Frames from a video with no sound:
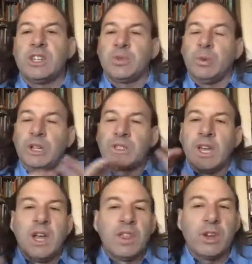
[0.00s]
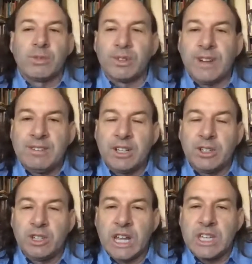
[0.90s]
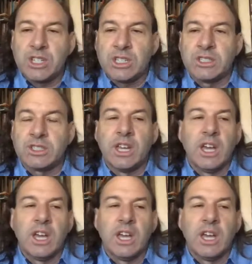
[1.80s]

as well as the over 500 nations